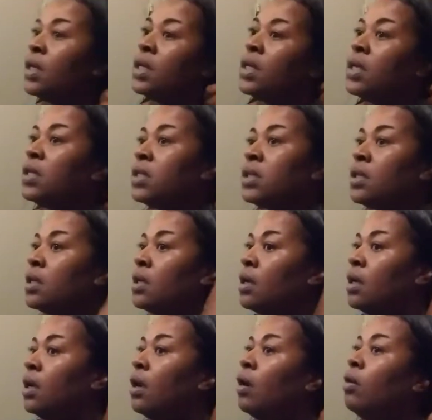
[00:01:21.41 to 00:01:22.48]
It's
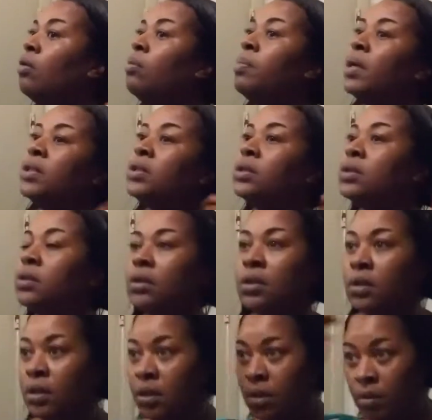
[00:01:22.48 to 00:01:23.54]
a whole bunch of
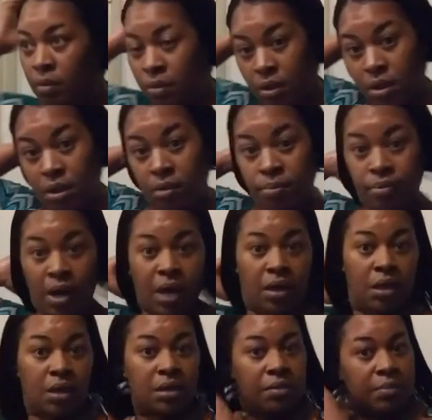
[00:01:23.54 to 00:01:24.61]
good
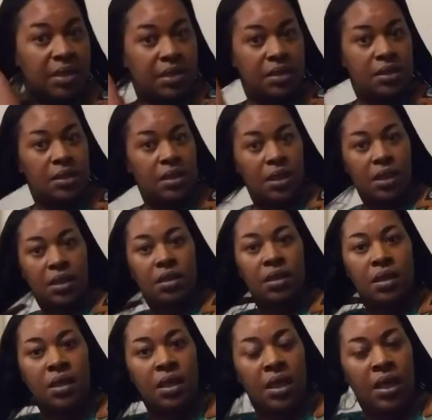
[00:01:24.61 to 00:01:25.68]
products mixed together.
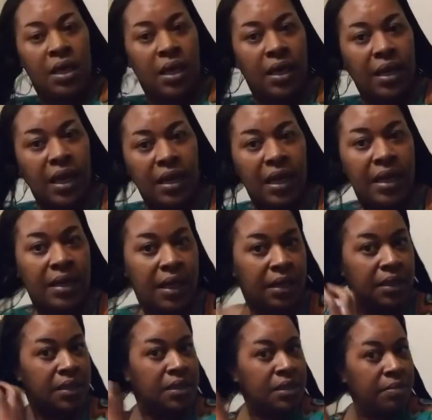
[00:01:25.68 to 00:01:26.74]
And I like, now
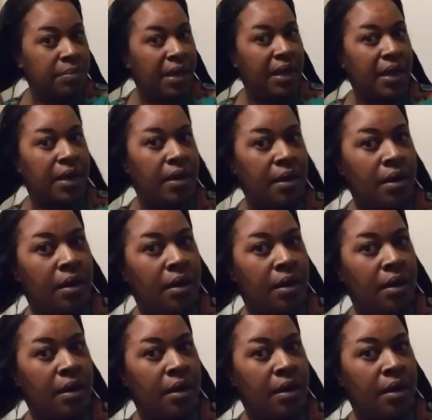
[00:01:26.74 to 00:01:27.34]
this is my hair